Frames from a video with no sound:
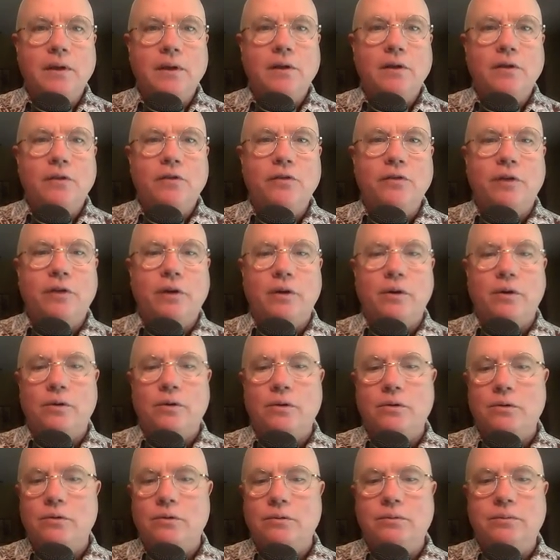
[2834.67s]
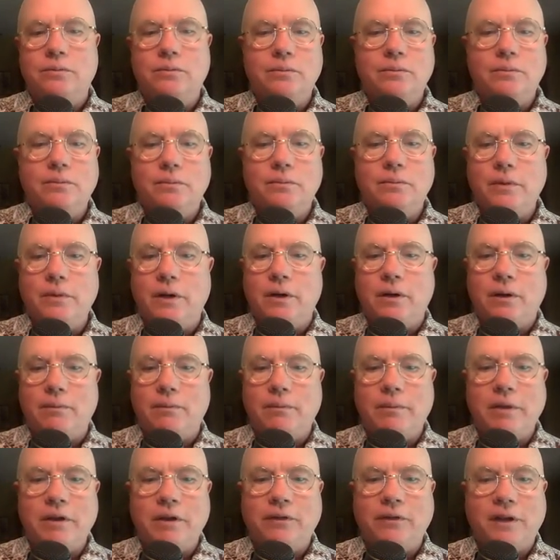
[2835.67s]
So, I'll
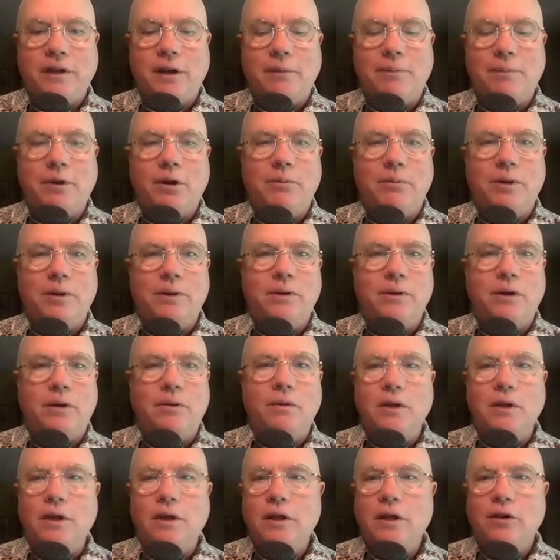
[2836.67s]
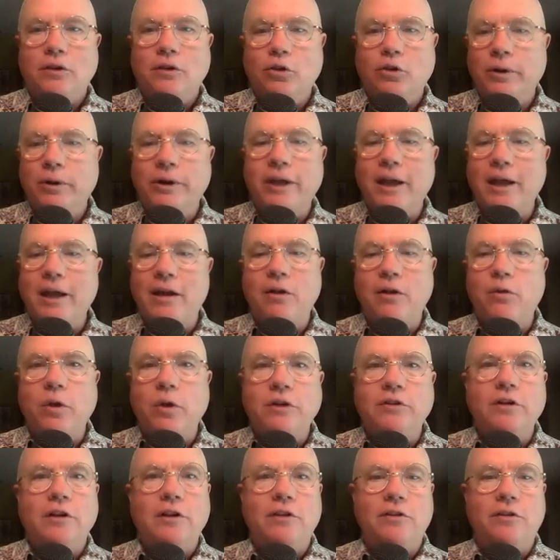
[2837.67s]
make something up here, but lubricated
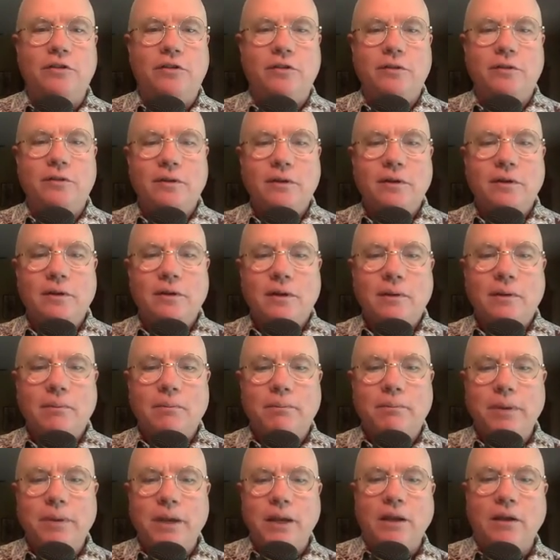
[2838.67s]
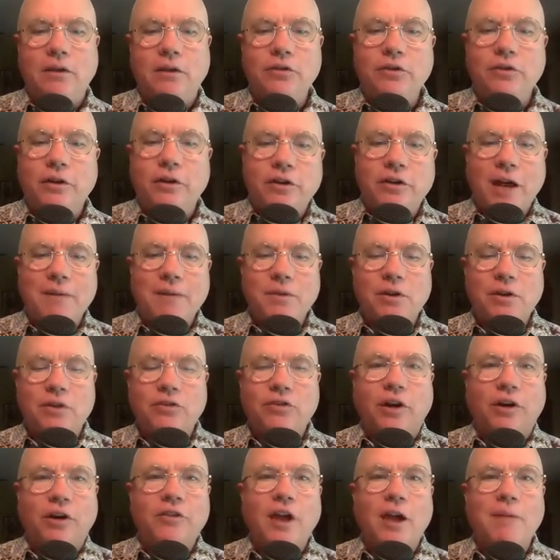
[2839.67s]
widgets, Bing. You
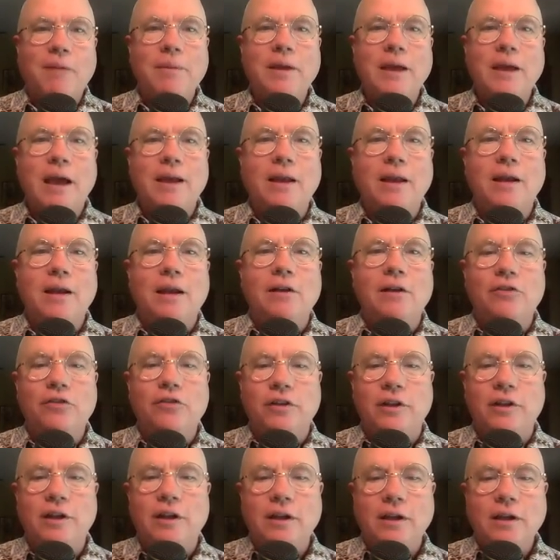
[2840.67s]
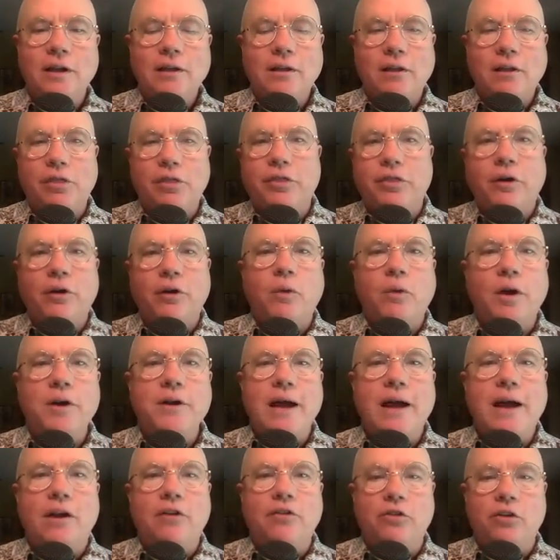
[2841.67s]
start typing that in, and you see the third one
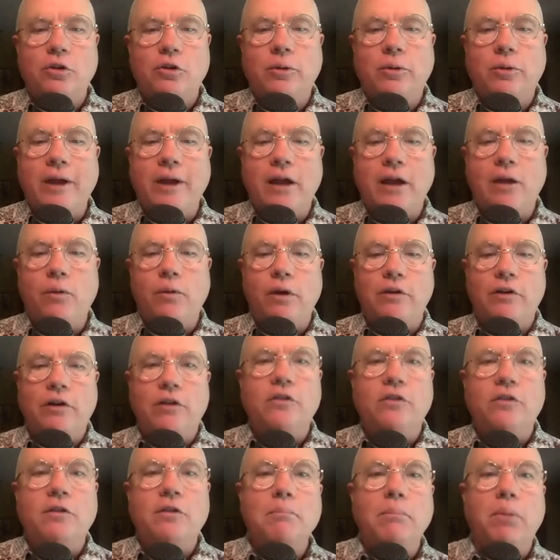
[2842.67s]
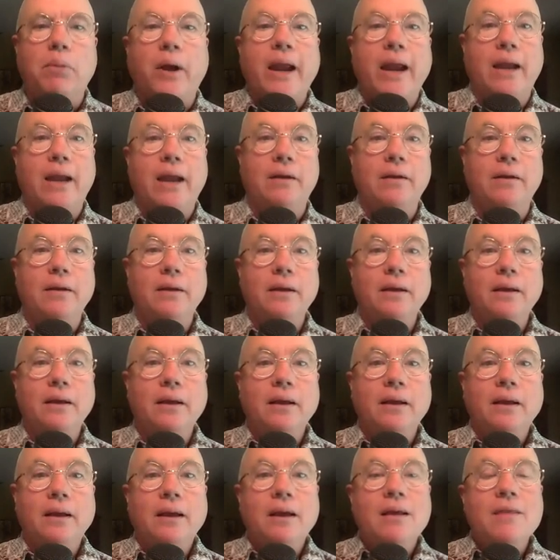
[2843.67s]
down is lubricated widgets brand.
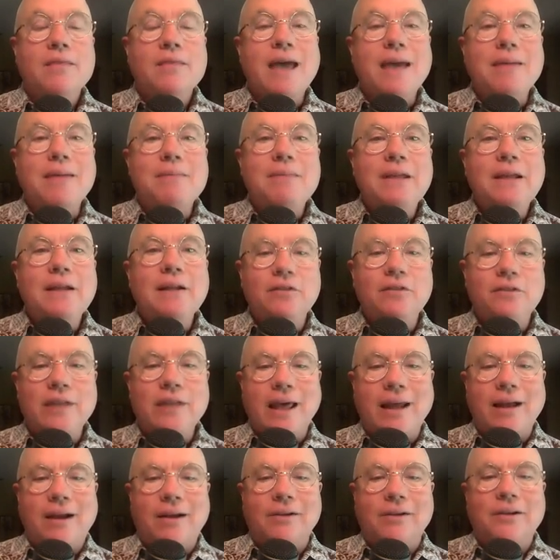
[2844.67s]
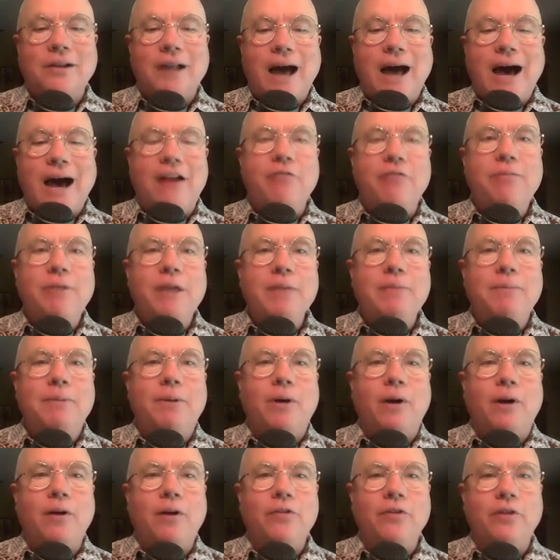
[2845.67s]
That means that a lot of
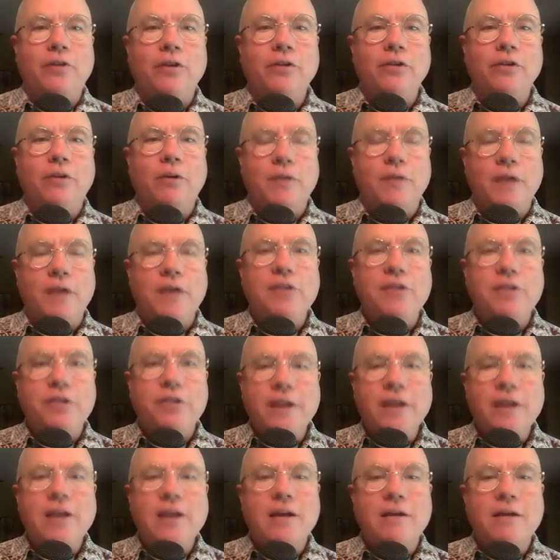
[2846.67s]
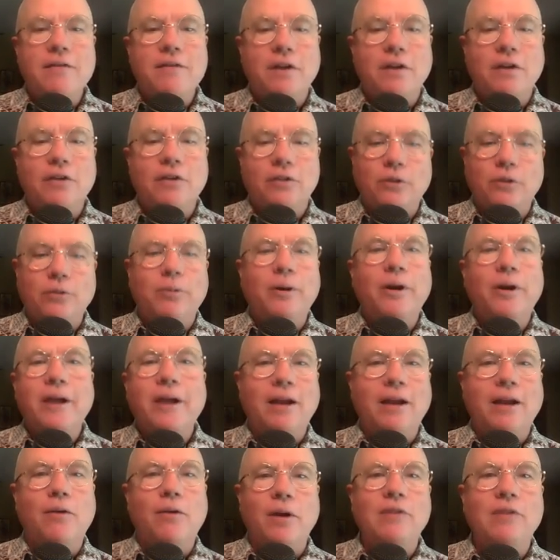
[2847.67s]
people are searching. When they think of those
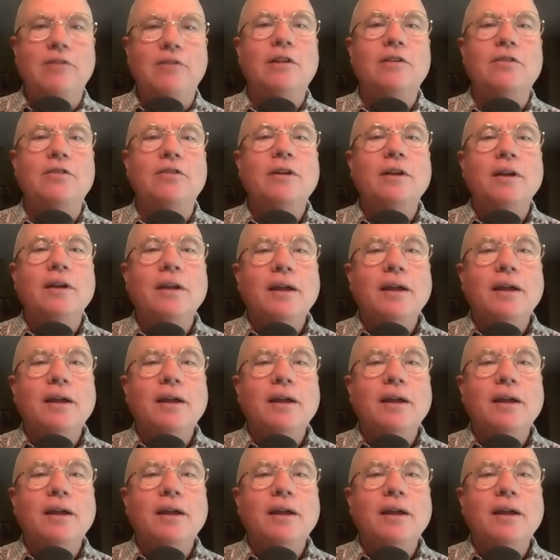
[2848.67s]
lubricated widgets,